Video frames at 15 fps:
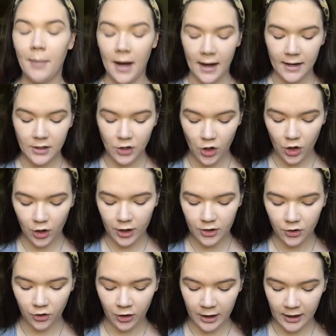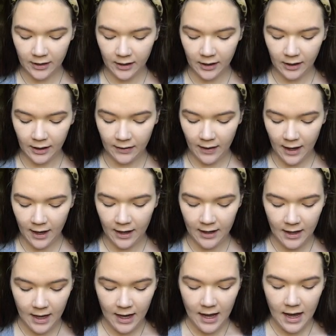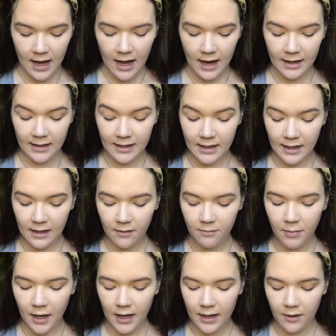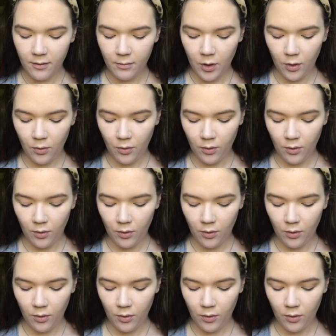buy Tarte or anything like that. I did buy them.